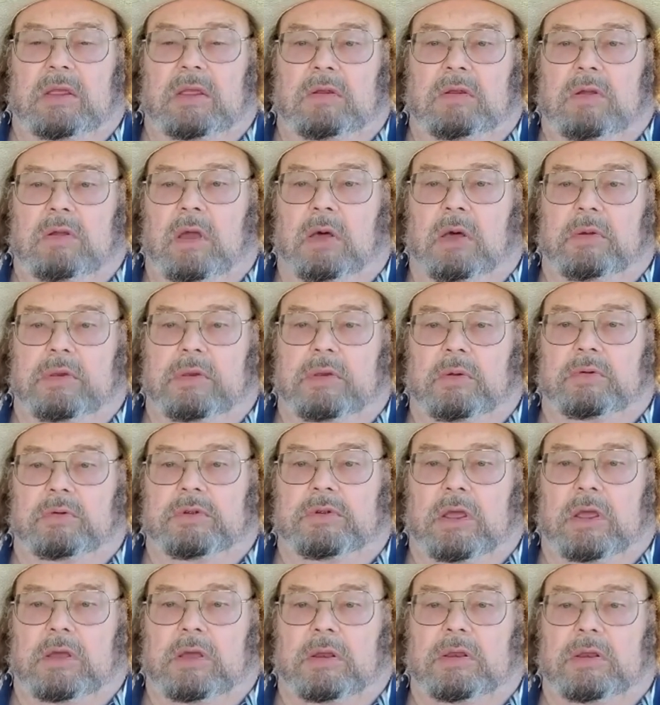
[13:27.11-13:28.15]
You can also
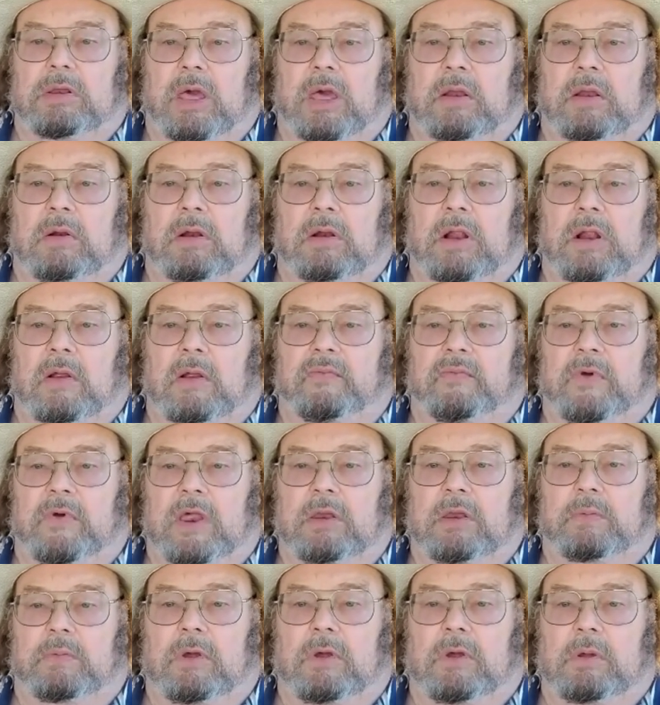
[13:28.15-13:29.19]
check us out on our
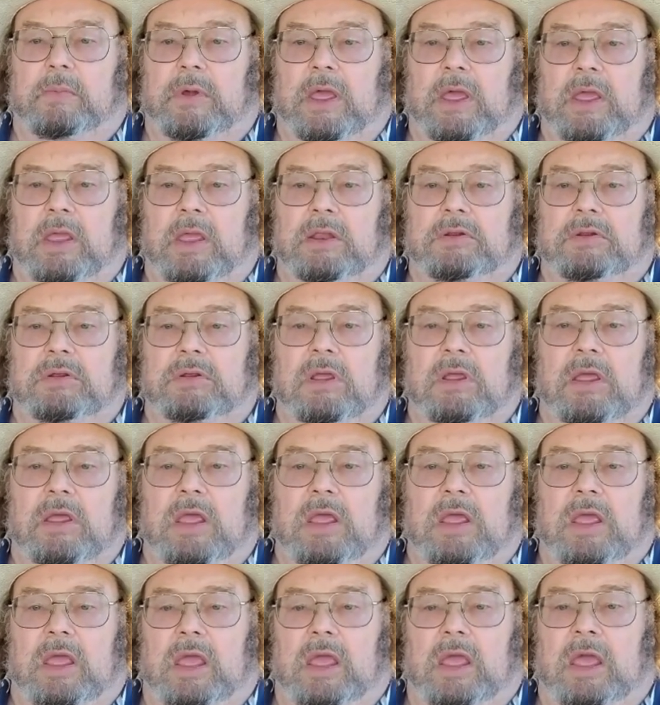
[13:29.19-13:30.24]
Facebook page,
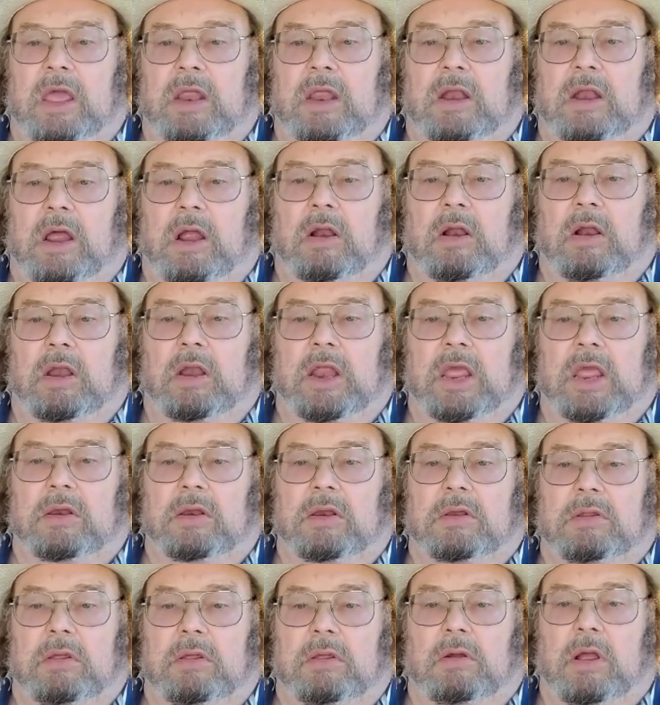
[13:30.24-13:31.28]
and our
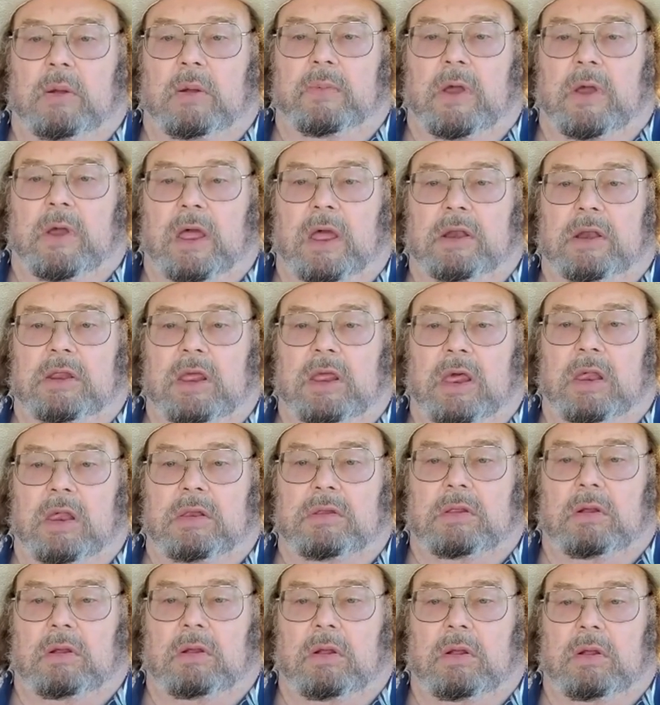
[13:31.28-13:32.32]
links to our
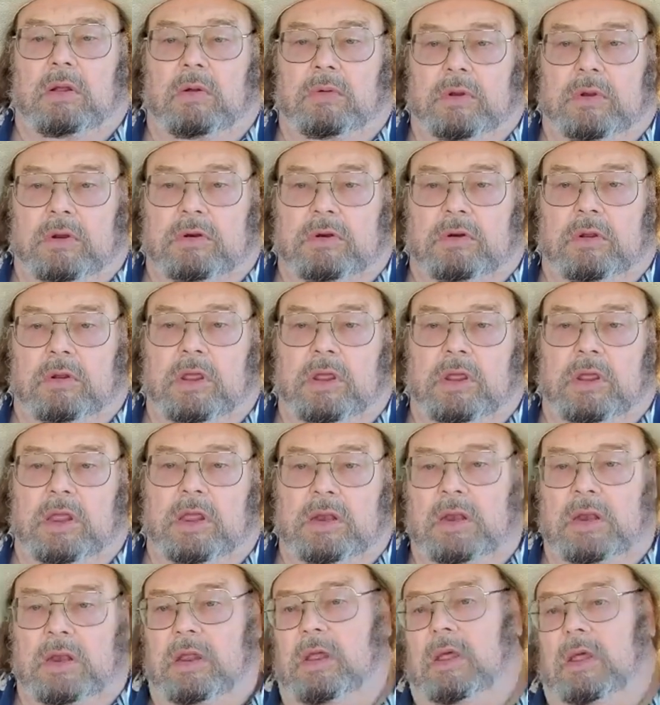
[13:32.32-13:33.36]
podcast are on the screen.
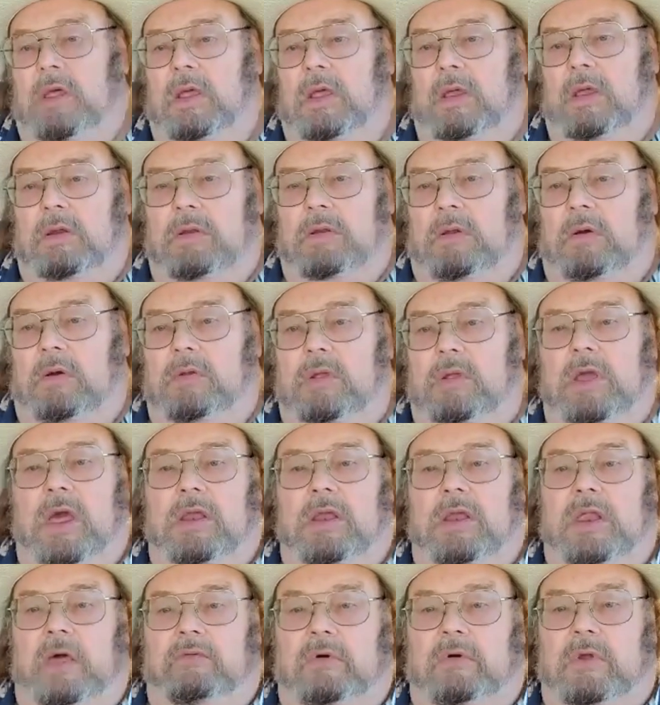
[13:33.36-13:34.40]
So you guys
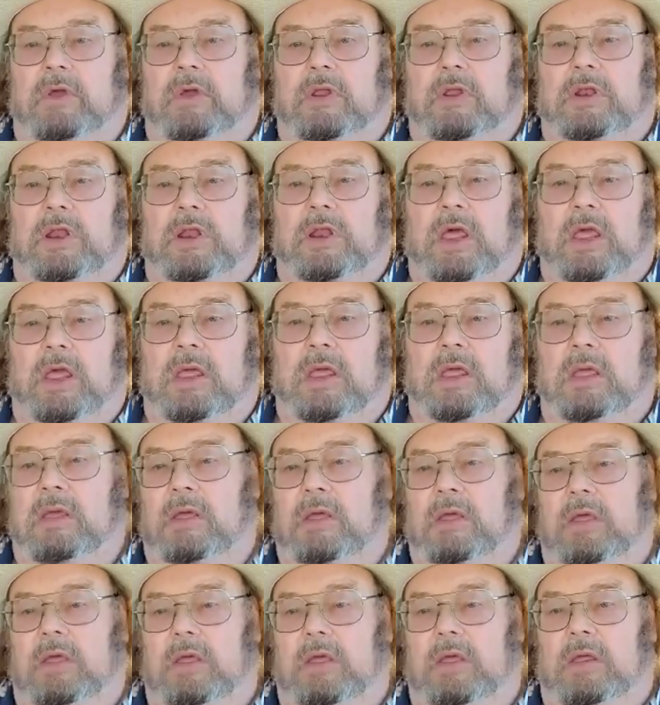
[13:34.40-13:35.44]
have a good day.
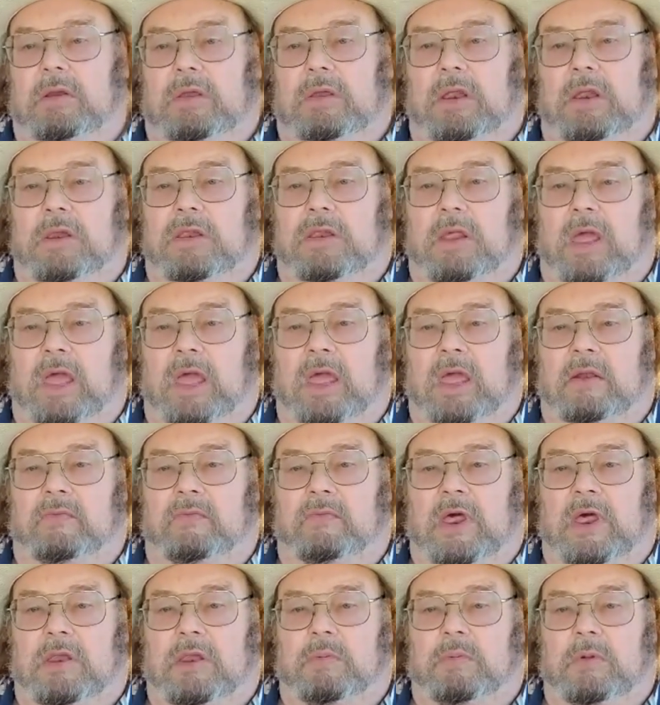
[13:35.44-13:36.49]
CCI
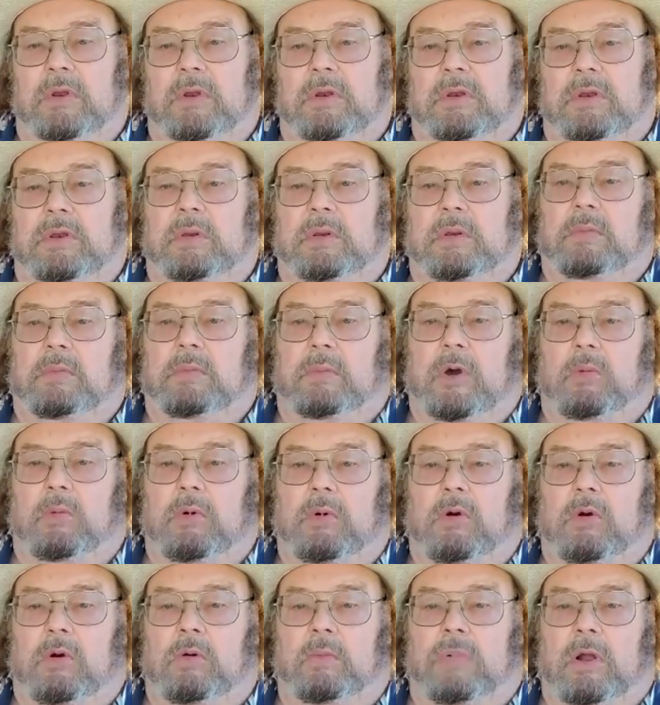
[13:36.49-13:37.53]
Investments, Mobile
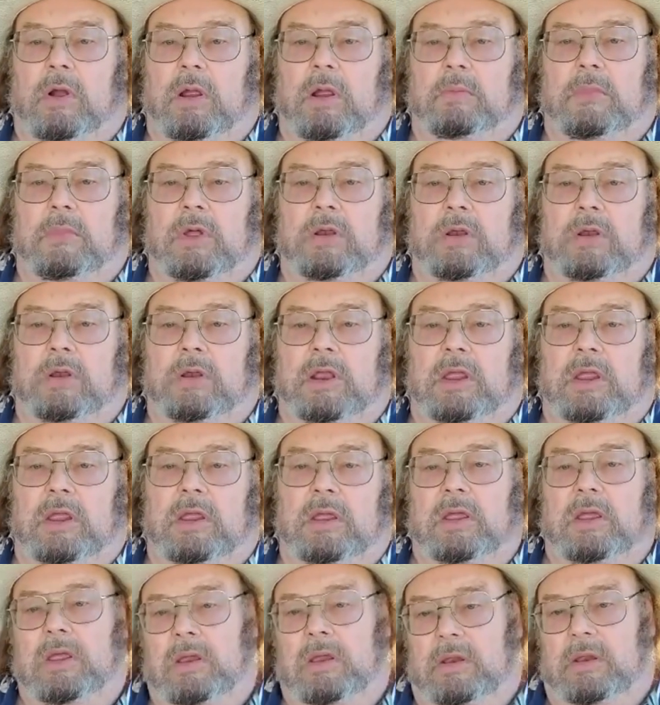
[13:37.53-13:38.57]
Home Park Monday.
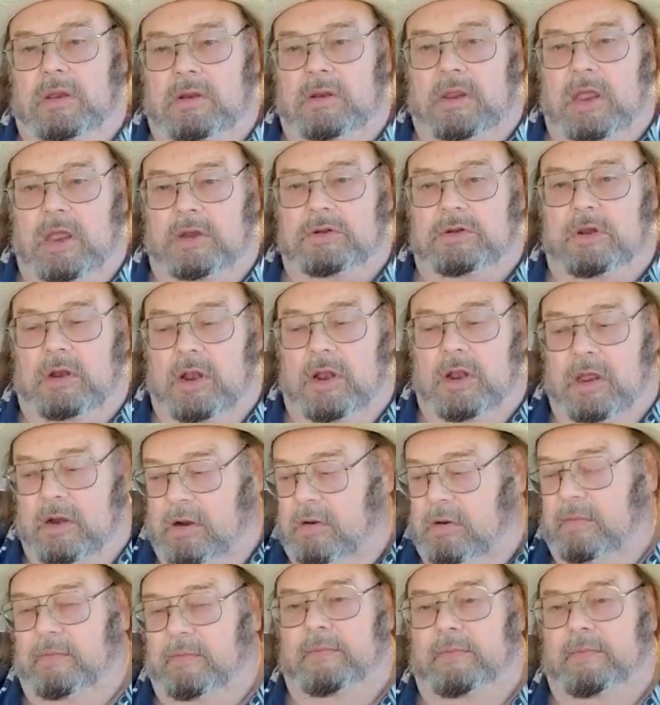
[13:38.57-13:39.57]
Catch you later.